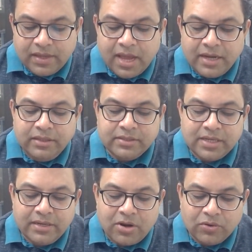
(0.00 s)
and he
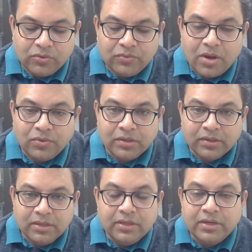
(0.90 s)
said to Rahula,
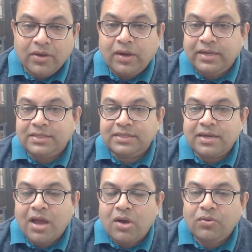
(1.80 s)
now
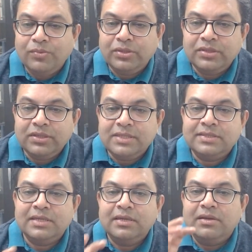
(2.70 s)
understand how Buddha
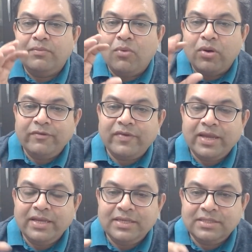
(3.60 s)
is
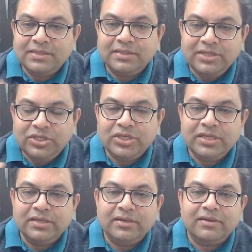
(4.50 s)
modifying his
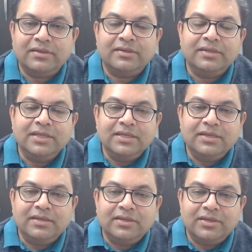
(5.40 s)
teaching uh,
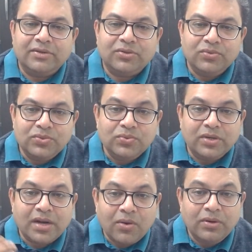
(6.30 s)
uh, to suit
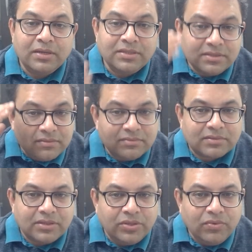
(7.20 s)
Rahula's
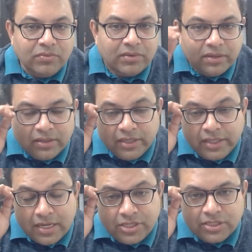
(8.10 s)
you know uh,
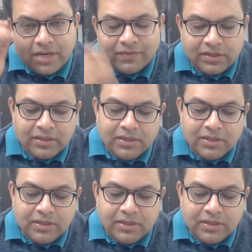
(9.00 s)
intelligence level.